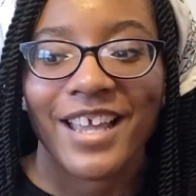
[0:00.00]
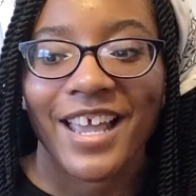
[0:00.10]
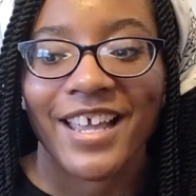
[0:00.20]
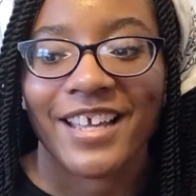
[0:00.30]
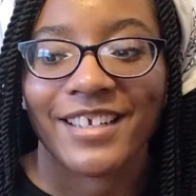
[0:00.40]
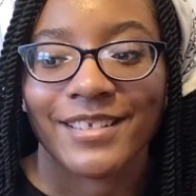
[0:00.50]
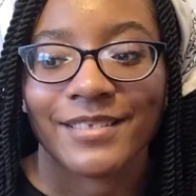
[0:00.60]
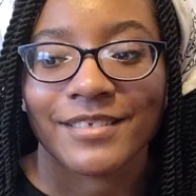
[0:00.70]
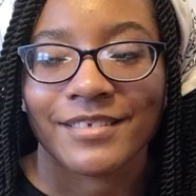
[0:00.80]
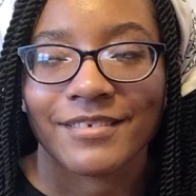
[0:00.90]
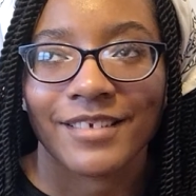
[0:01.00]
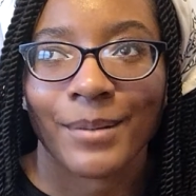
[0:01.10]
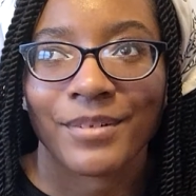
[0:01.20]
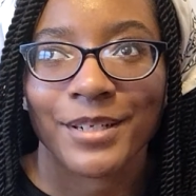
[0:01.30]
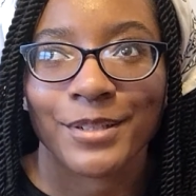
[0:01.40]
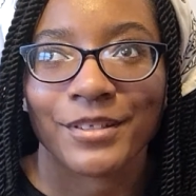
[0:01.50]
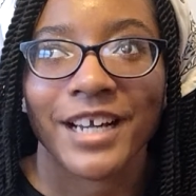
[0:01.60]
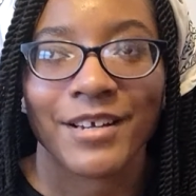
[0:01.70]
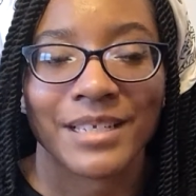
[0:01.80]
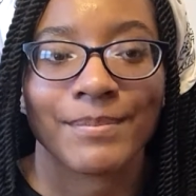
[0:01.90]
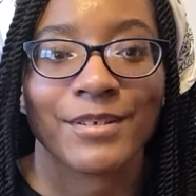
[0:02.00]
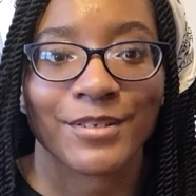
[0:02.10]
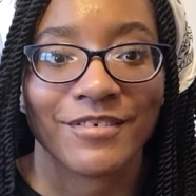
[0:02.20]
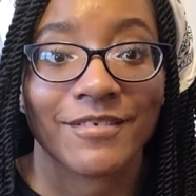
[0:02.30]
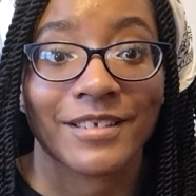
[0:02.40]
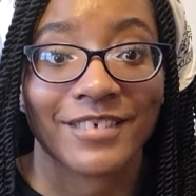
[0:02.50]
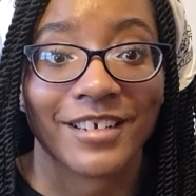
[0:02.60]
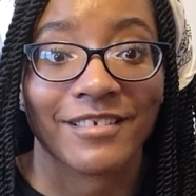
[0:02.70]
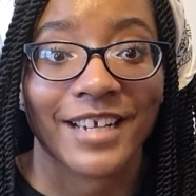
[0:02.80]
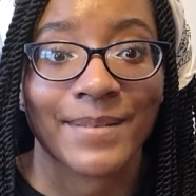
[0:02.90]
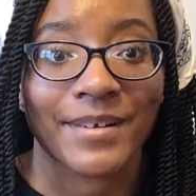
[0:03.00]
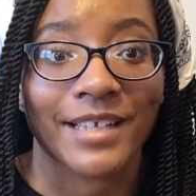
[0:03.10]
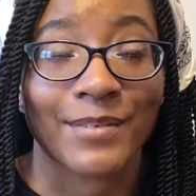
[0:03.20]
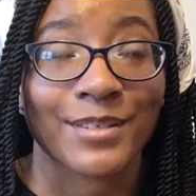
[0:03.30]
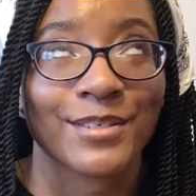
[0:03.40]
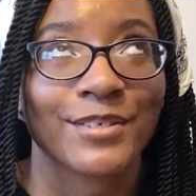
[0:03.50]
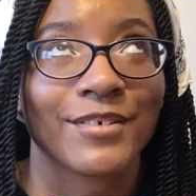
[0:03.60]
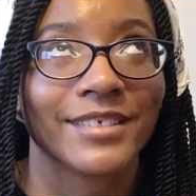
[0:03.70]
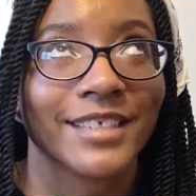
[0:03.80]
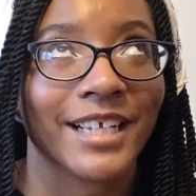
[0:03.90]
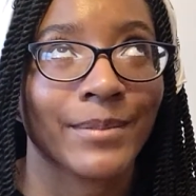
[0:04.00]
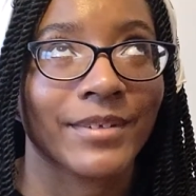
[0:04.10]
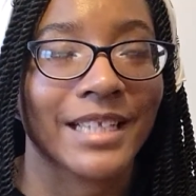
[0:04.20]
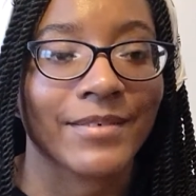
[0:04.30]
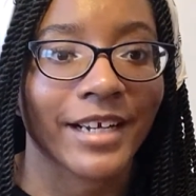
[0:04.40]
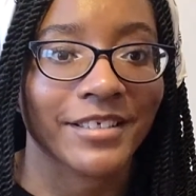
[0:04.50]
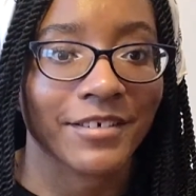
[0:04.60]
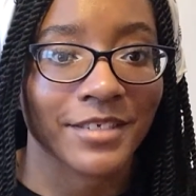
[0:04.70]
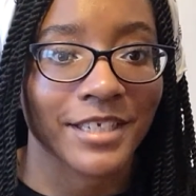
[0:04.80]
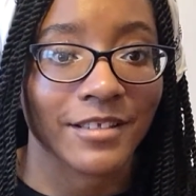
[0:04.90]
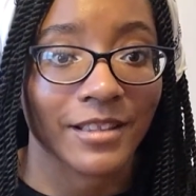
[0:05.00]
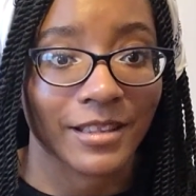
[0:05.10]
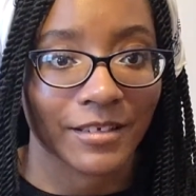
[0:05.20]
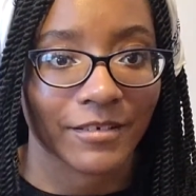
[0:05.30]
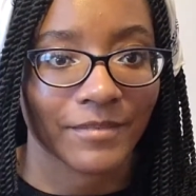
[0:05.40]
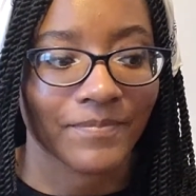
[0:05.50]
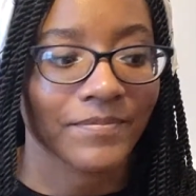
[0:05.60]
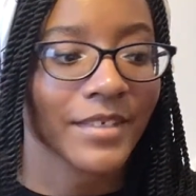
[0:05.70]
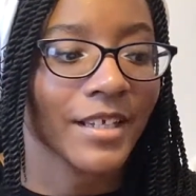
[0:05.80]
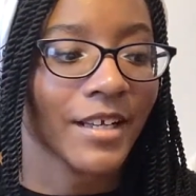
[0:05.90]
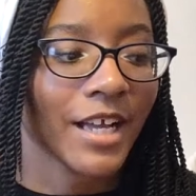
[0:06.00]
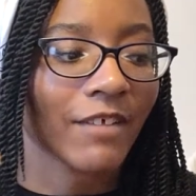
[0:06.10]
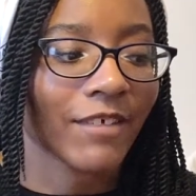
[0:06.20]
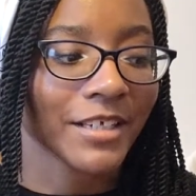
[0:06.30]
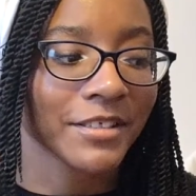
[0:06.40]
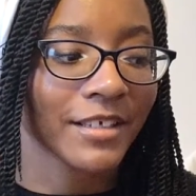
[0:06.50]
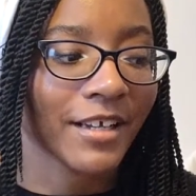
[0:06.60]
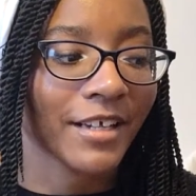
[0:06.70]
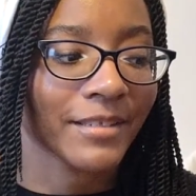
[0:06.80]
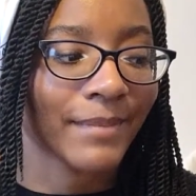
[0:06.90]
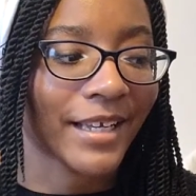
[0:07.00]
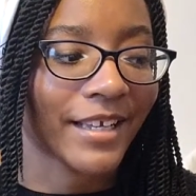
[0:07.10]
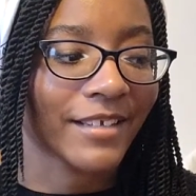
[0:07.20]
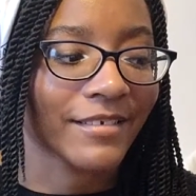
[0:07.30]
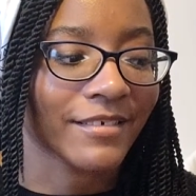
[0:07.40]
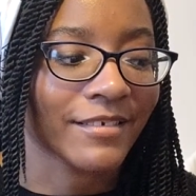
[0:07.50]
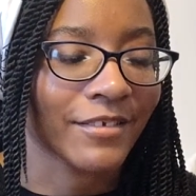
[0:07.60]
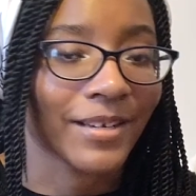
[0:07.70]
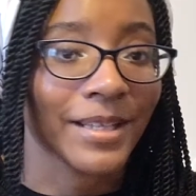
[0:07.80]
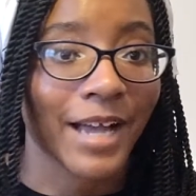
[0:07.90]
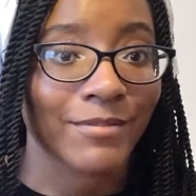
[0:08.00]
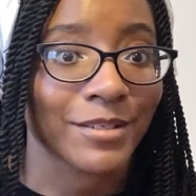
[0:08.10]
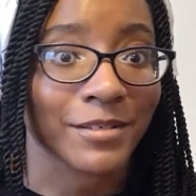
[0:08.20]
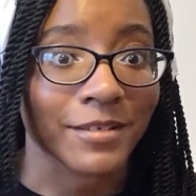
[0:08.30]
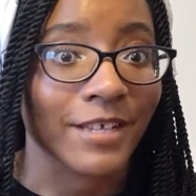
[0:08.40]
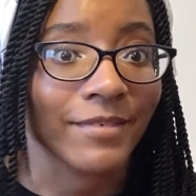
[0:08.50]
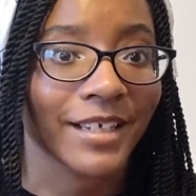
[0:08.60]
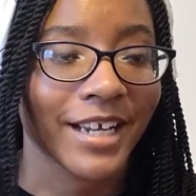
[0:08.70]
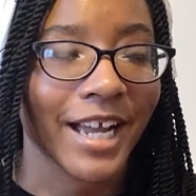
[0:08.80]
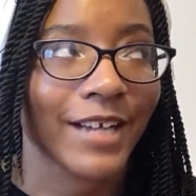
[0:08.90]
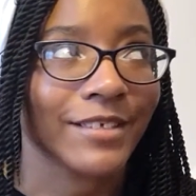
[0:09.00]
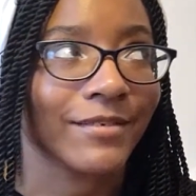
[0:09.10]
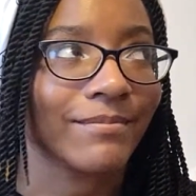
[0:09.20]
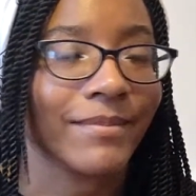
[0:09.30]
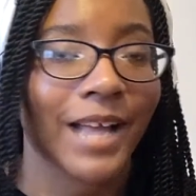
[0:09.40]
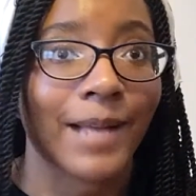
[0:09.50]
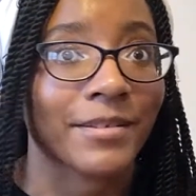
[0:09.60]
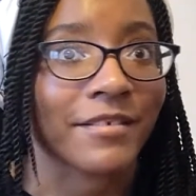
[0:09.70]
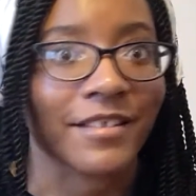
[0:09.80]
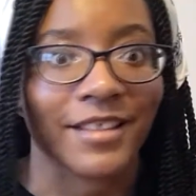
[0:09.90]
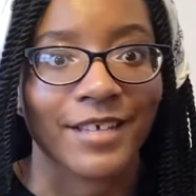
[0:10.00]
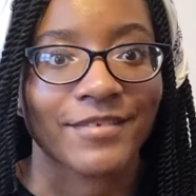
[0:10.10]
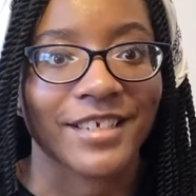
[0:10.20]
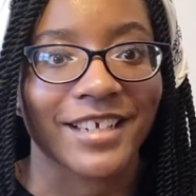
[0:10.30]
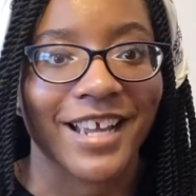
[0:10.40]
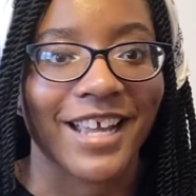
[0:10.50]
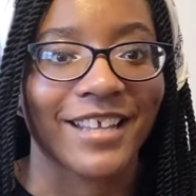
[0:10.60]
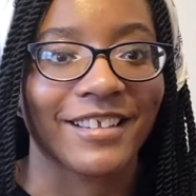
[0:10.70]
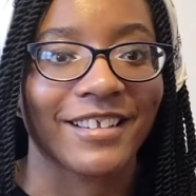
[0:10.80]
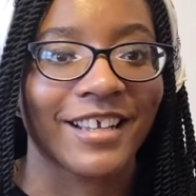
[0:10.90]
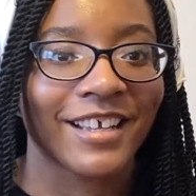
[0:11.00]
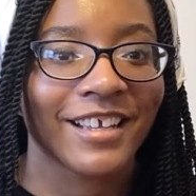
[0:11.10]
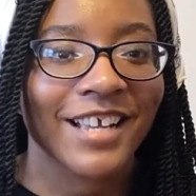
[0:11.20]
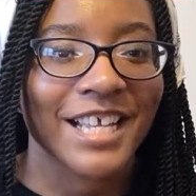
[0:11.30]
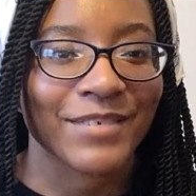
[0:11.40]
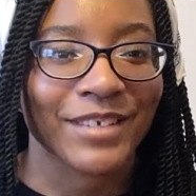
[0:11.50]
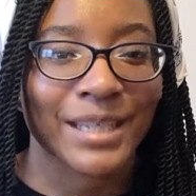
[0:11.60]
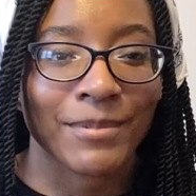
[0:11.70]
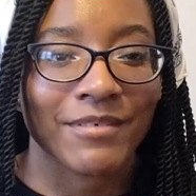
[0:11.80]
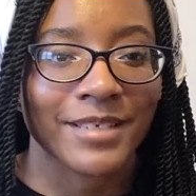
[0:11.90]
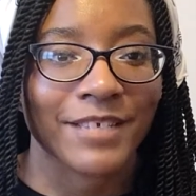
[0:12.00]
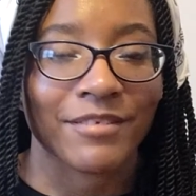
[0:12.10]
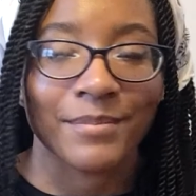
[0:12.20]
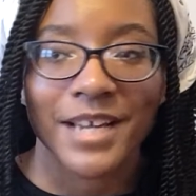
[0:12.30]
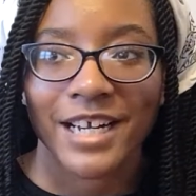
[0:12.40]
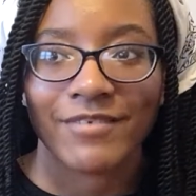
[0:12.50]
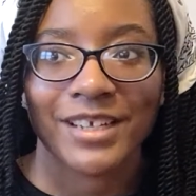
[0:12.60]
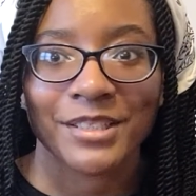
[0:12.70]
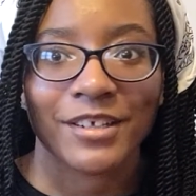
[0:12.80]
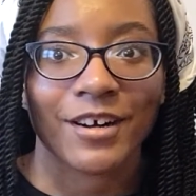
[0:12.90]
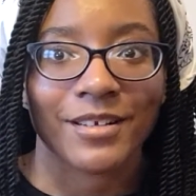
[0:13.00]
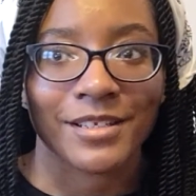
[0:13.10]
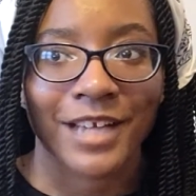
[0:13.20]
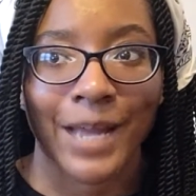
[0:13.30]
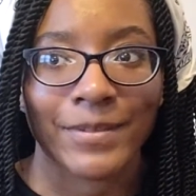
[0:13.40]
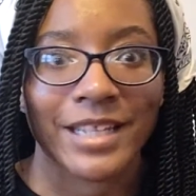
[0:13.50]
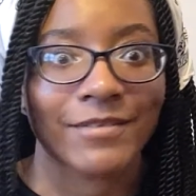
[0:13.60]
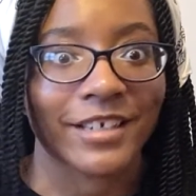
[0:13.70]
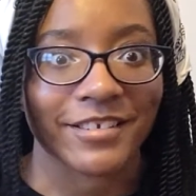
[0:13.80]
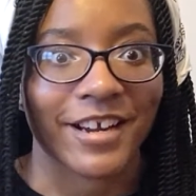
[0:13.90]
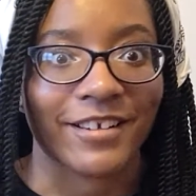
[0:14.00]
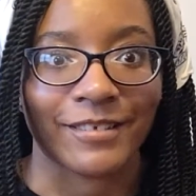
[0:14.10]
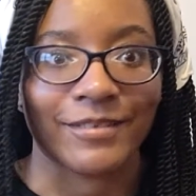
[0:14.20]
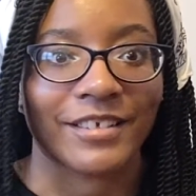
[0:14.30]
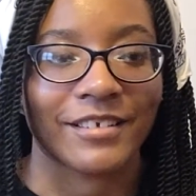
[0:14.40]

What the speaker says: And I'm pretty sure, yeah, I was in middle school when the trailer came out. I was so excited, but never got to go see it in the theater. I watched it on demand, knowing that I would just love it. I absolutely loved it, and it's one of those movies that, for me, I can watch it all the time and never get tired of it.